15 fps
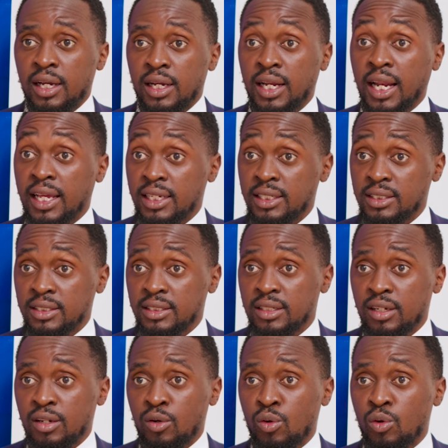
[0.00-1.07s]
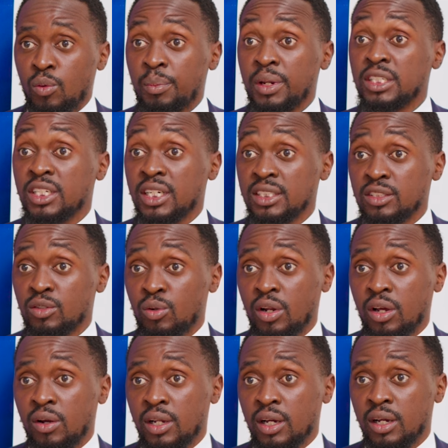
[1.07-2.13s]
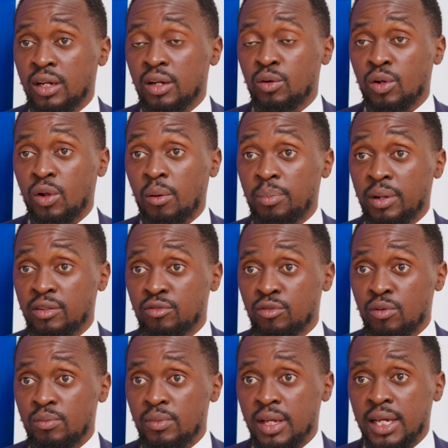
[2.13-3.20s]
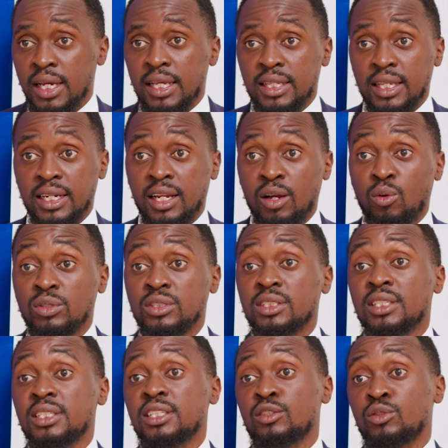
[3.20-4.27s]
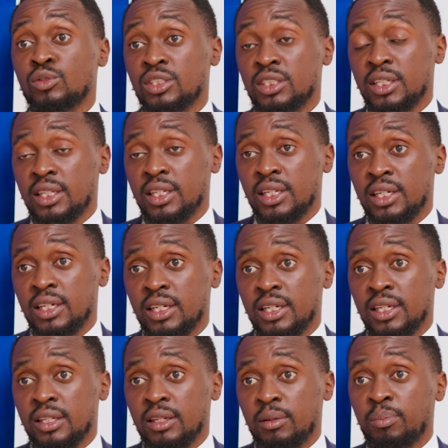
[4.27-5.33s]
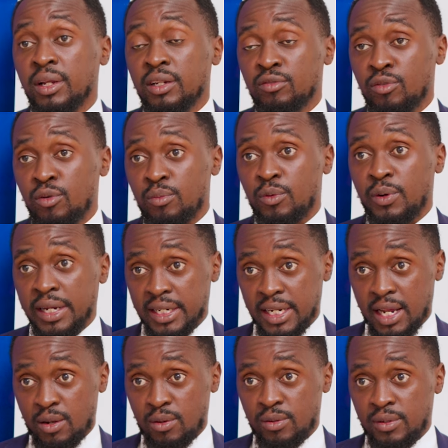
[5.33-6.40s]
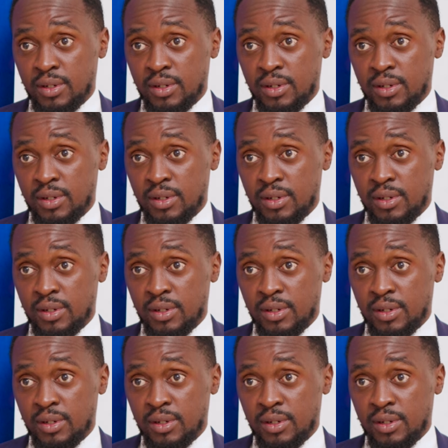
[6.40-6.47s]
clients or merchants on our platform that are constantly using the platform right now.